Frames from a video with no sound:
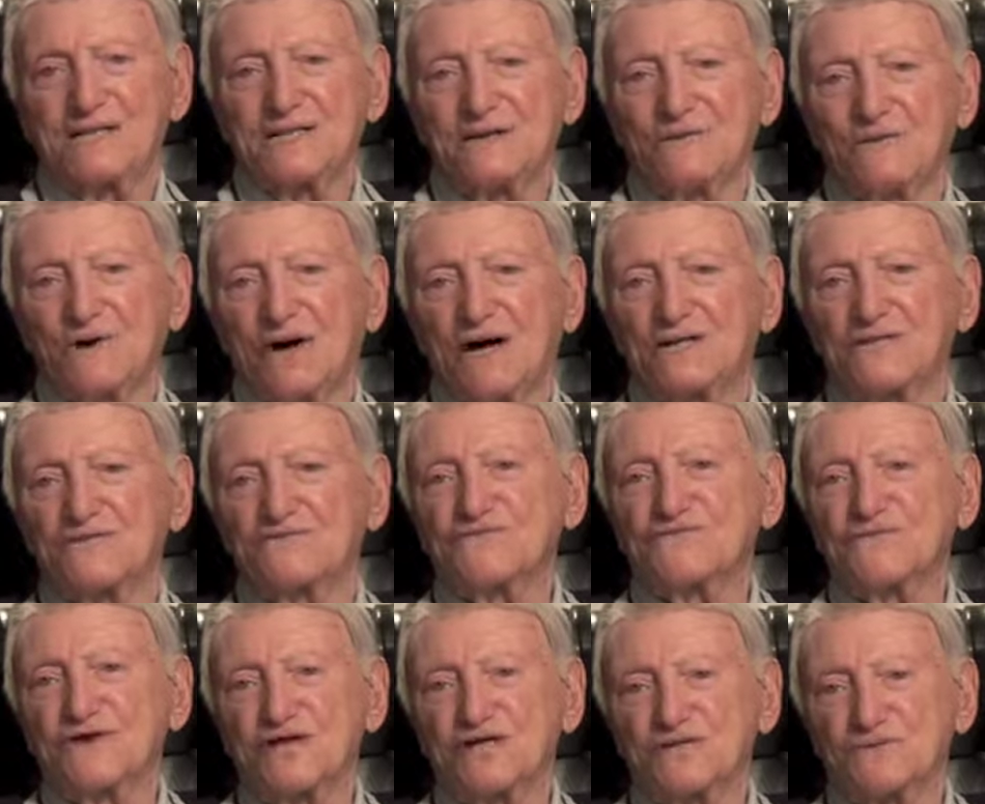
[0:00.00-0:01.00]
there were other
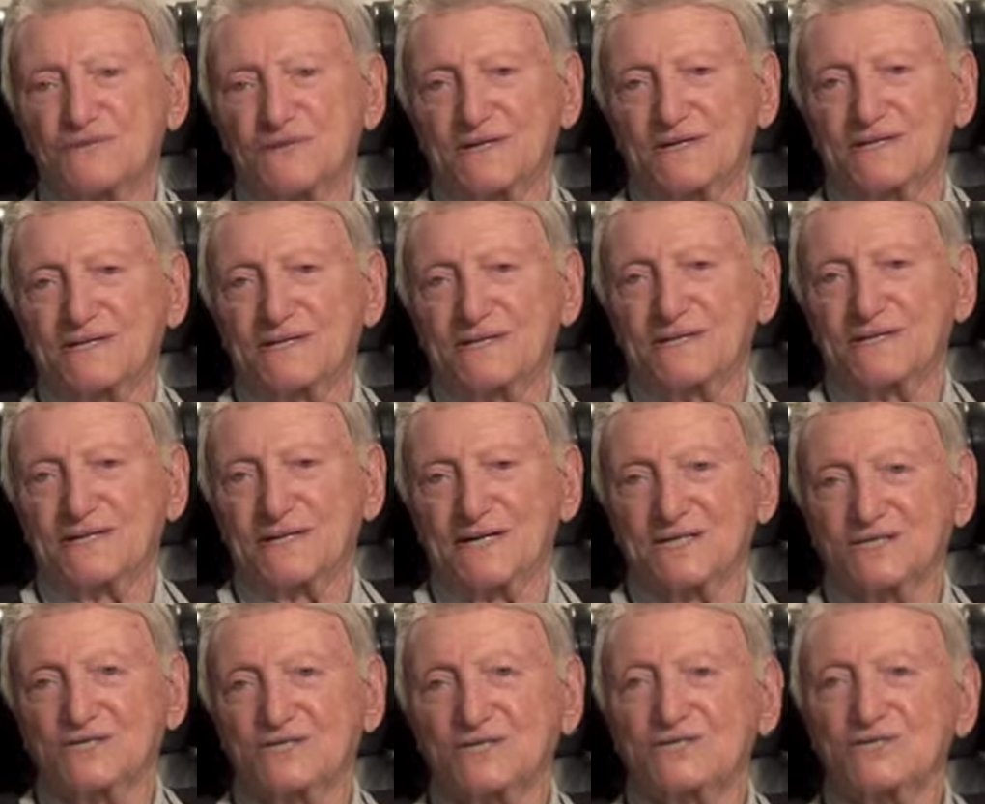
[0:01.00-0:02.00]
Frenchmen
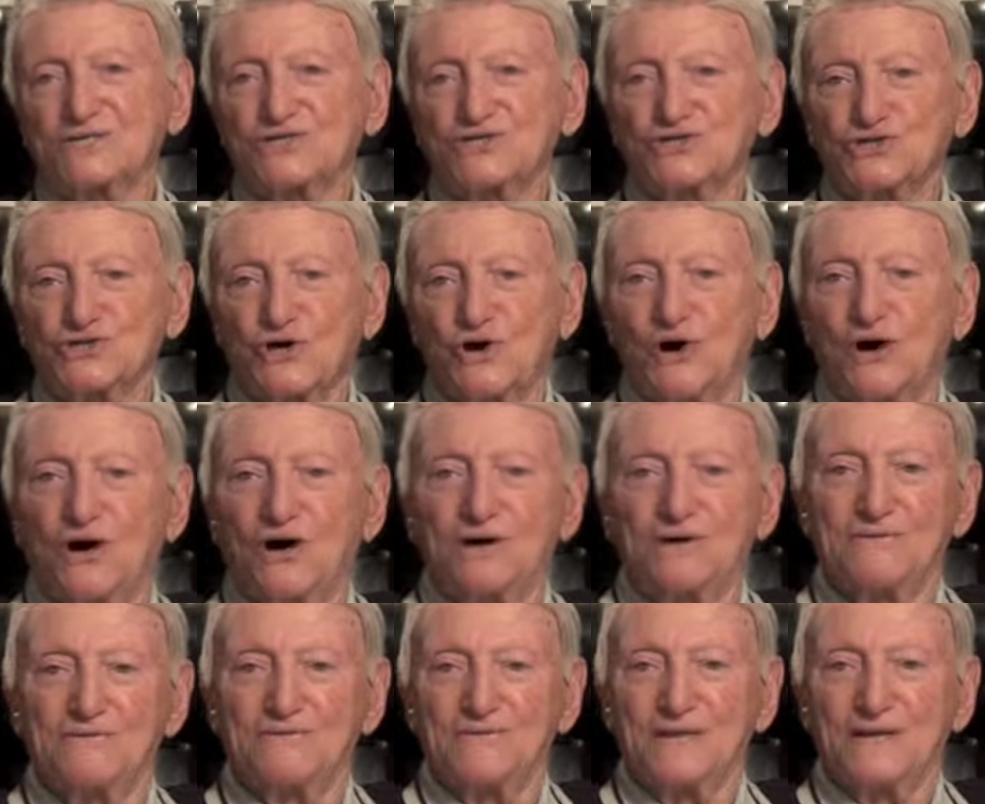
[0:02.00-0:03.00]
that
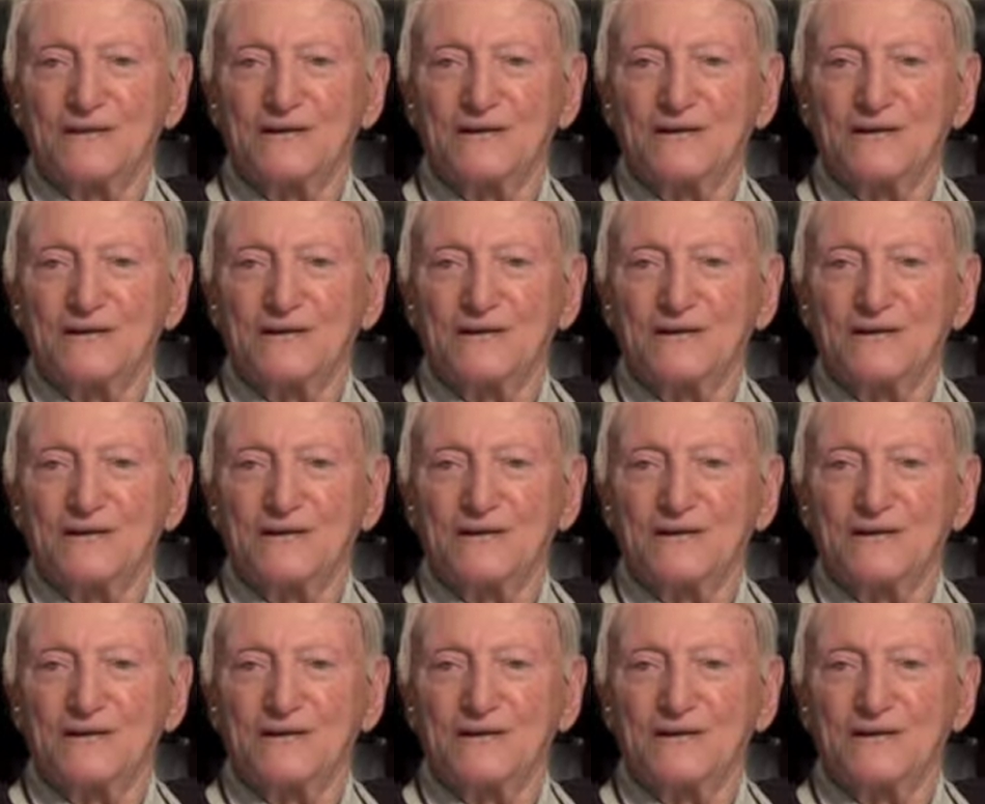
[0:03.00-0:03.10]
saw